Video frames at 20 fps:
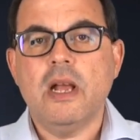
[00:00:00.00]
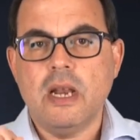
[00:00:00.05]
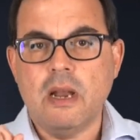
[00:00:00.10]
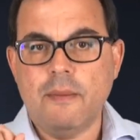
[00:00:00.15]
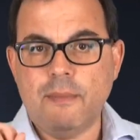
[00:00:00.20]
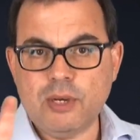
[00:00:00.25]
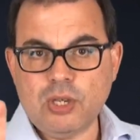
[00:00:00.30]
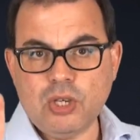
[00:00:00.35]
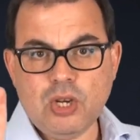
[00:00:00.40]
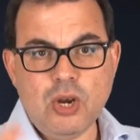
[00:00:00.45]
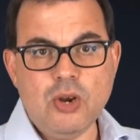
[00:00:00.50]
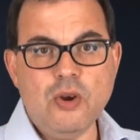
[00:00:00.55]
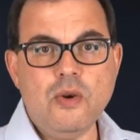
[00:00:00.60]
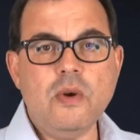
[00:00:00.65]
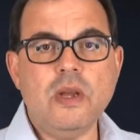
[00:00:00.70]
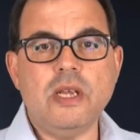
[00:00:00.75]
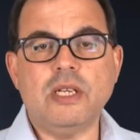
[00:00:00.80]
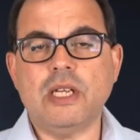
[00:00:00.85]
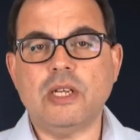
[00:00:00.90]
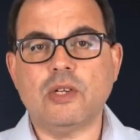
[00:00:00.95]
Number
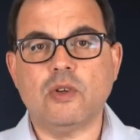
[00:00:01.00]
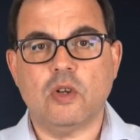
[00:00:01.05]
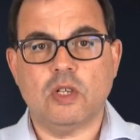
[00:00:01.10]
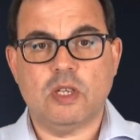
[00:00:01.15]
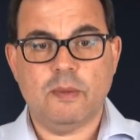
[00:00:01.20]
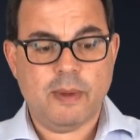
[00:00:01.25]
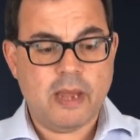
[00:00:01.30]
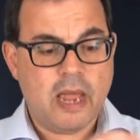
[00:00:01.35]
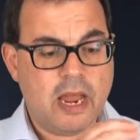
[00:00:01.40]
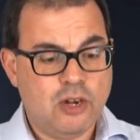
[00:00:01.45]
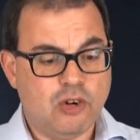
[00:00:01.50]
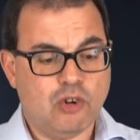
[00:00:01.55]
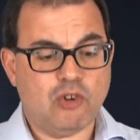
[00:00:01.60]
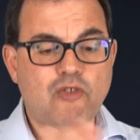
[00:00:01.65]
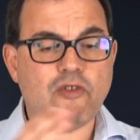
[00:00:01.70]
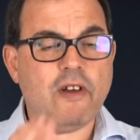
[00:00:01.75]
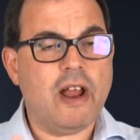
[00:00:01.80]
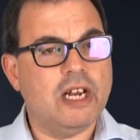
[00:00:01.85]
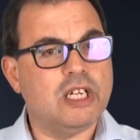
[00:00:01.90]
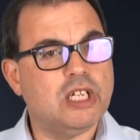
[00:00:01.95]
two is there's got to be a
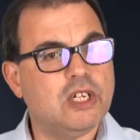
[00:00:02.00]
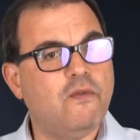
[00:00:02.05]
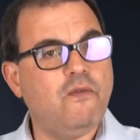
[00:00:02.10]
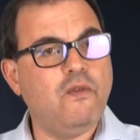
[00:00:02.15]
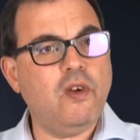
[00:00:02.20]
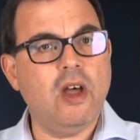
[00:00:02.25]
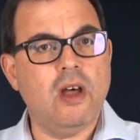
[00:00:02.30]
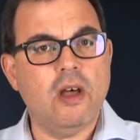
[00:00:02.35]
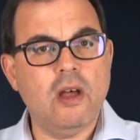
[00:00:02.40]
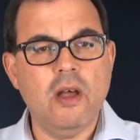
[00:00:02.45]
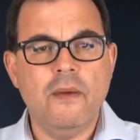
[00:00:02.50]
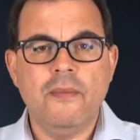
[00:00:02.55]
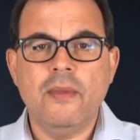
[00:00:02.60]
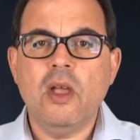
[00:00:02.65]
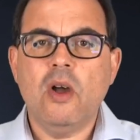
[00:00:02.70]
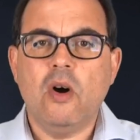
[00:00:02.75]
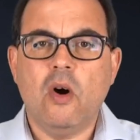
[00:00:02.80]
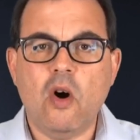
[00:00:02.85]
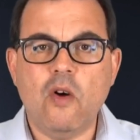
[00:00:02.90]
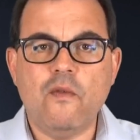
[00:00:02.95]
transfer
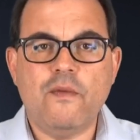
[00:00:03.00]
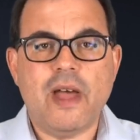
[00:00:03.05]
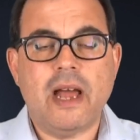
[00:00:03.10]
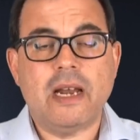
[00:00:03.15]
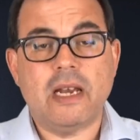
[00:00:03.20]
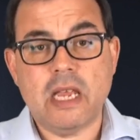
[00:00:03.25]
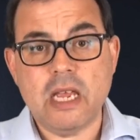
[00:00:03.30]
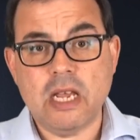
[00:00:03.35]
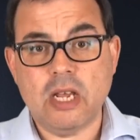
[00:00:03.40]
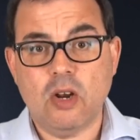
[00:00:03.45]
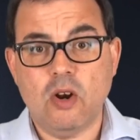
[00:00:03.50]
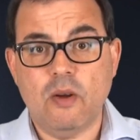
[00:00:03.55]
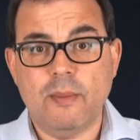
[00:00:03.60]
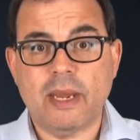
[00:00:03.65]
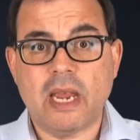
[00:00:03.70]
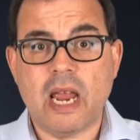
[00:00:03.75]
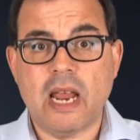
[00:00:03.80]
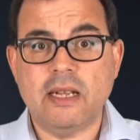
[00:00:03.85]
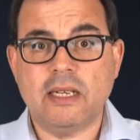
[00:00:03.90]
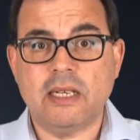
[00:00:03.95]
of that
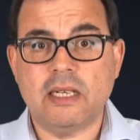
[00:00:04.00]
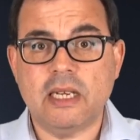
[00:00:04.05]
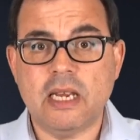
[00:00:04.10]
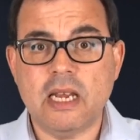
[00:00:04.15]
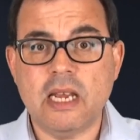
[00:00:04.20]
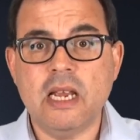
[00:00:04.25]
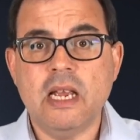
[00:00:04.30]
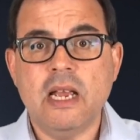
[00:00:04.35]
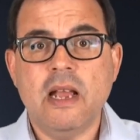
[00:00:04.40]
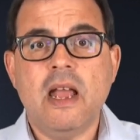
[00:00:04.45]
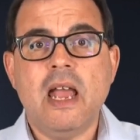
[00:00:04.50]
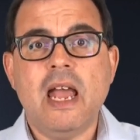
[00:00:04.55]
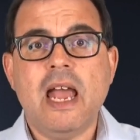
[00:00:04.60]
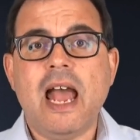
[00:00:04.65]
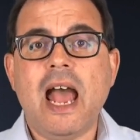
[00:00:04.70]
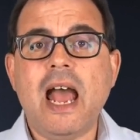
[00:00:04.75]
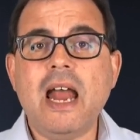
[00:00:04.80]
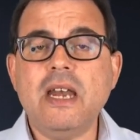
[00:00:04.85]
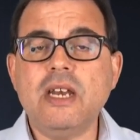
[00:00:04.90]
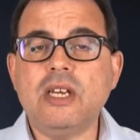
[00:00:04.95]
economic entity.
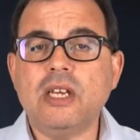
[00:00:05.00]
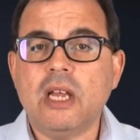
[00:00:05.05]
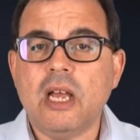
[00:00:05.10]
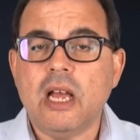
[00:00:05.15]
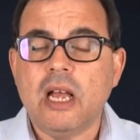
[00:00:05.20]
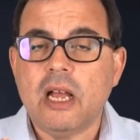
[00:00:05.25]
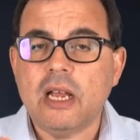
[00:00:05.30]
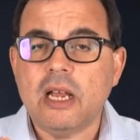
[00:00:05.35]
And